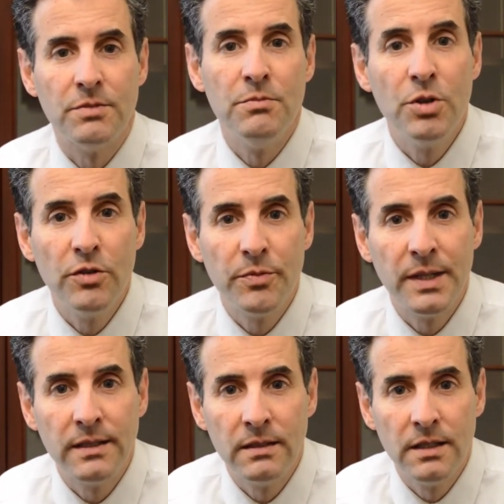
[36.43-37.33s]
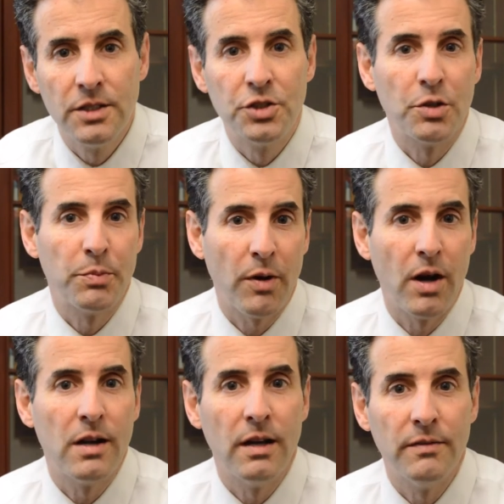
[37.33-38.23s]
The movement that you're
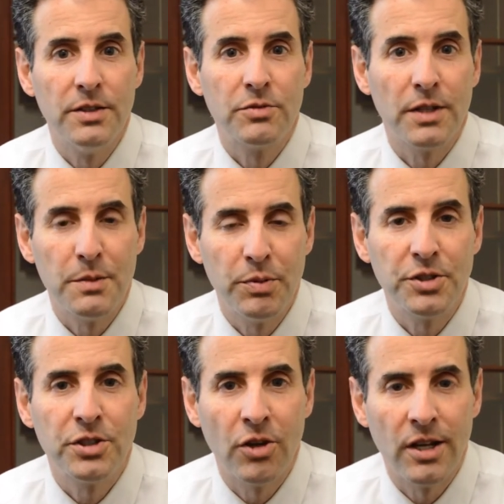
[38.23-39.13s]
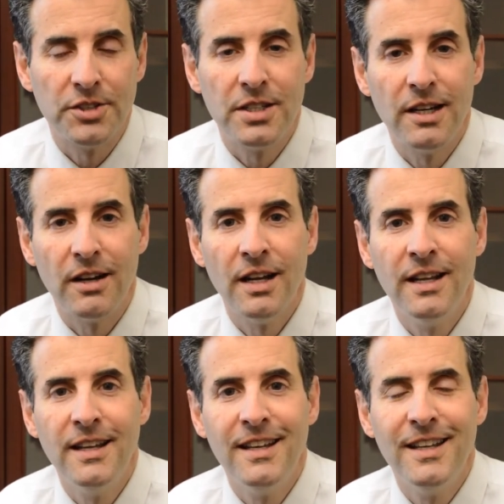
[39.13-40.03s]
part of is really pushing on us
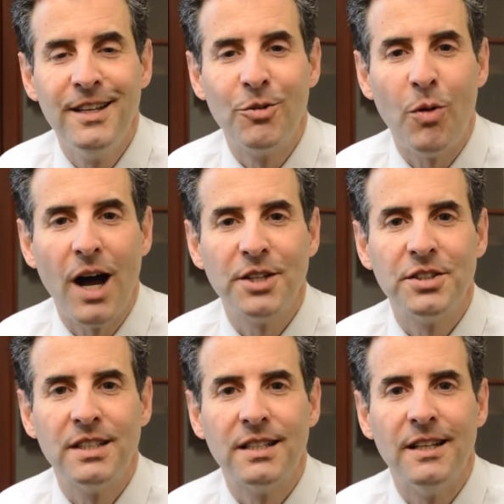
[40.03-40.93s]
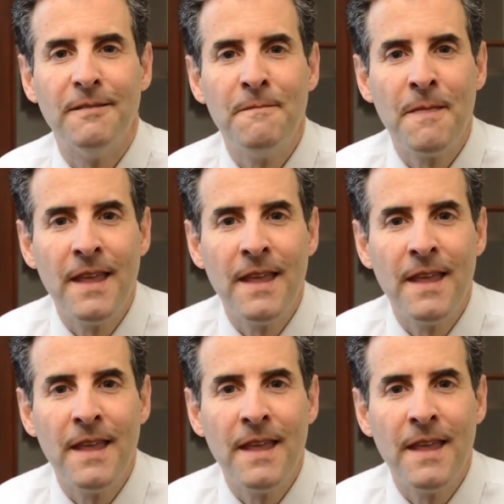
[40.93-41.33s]
here in Washington.